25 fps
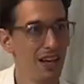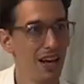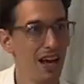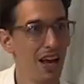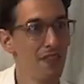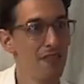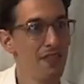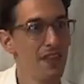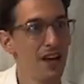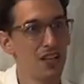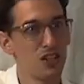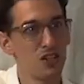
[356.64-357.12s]

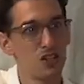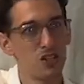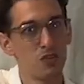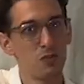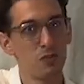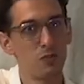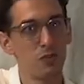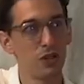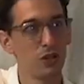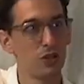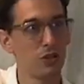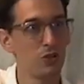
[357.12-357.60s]
and that
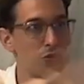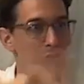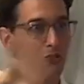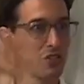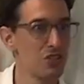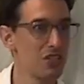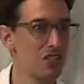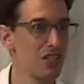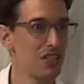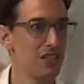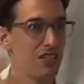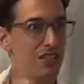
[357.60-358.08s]

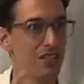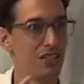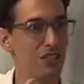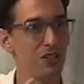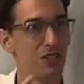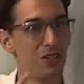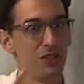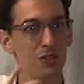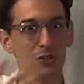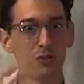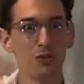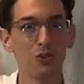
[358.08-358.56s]
spills
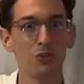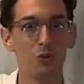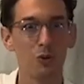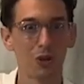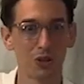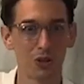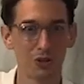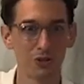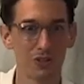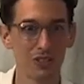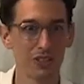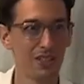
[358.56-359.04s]
to the
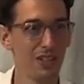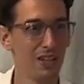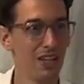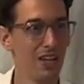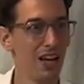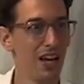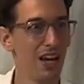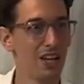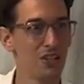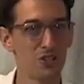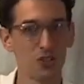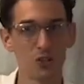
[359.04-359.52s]
world.
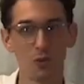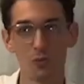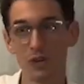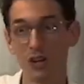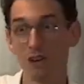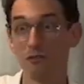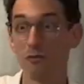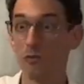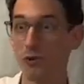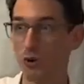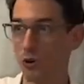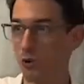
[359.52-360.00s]
And so we
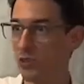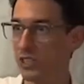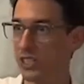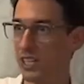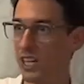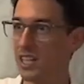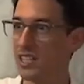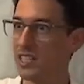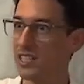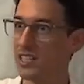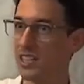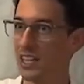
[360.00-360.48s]
have
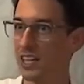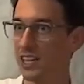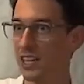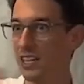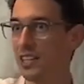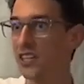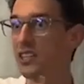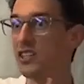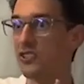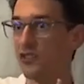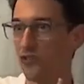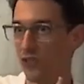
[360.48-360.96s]
protests like
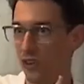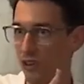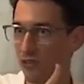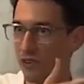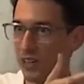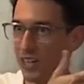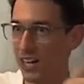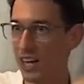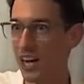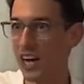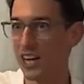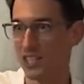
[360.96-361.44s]
in Israel
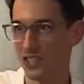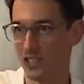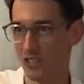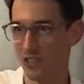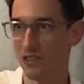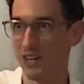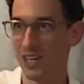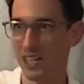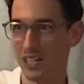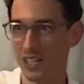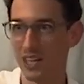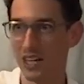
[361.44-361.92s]
and Gaza
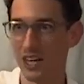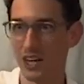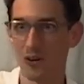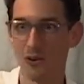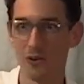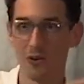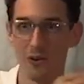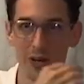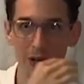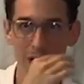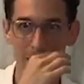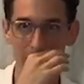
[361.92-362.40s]
right
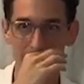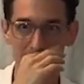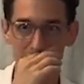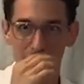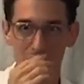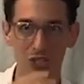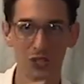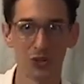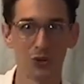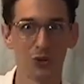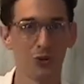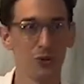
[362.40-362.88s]
now. And
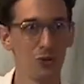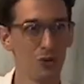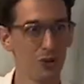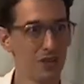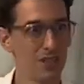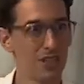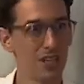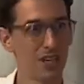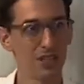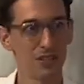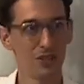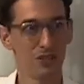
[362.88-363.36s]
so
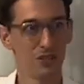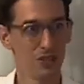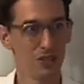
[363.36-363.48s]
that,